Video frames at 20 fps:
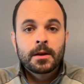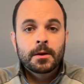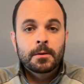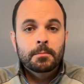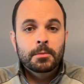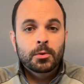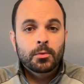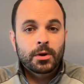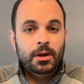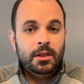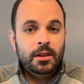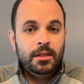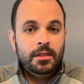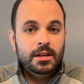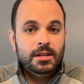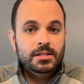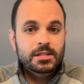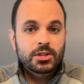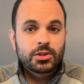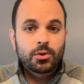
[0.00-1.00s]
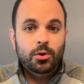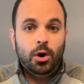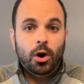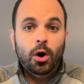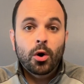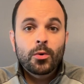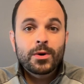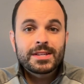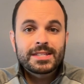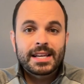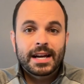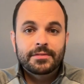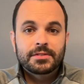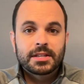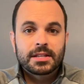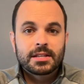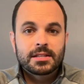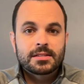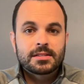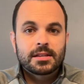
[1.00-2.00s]
But one of the things that you always have
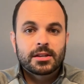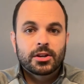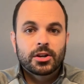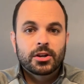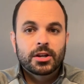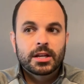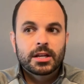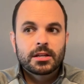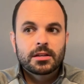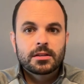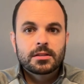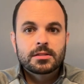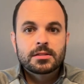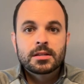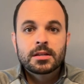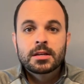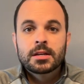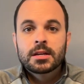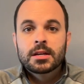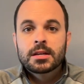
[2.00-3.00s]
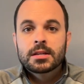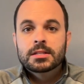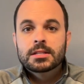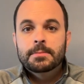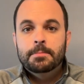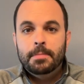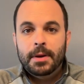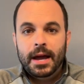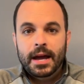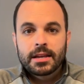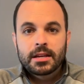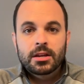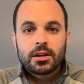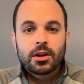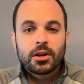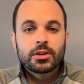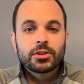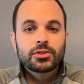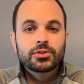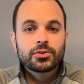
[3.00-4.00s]
to consider is, dependent
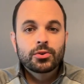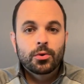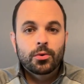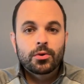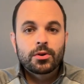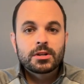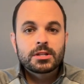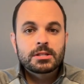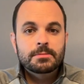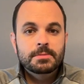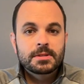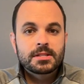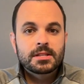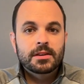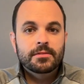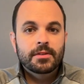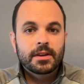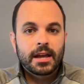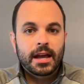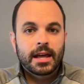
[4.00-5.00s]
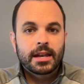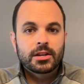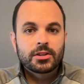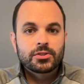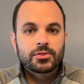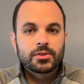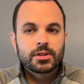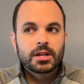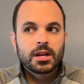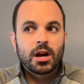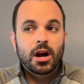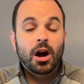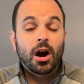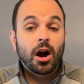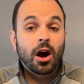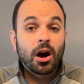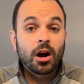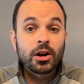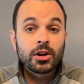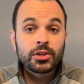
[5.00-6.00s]
on your specific head injury,
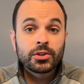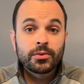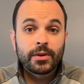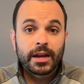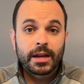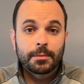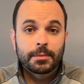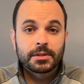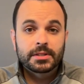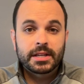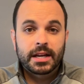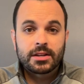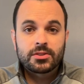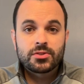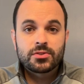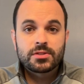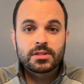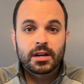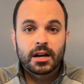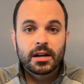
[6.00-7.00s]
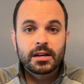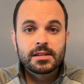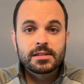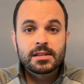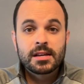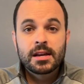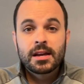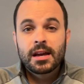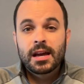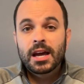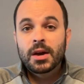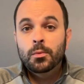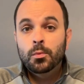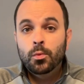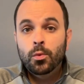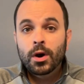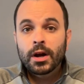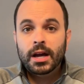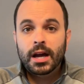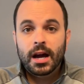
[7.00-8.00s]
are you able to exercise, and
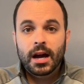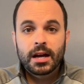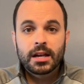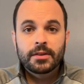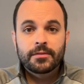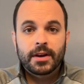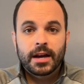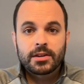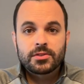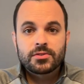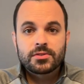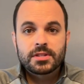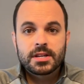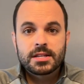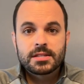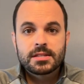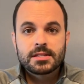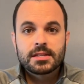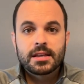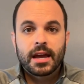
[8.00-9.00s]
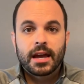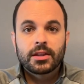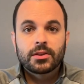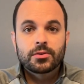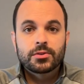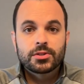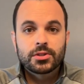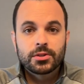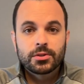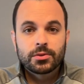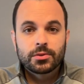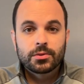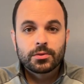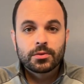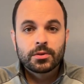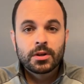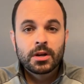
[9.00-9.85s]
what kind of exercises can you do?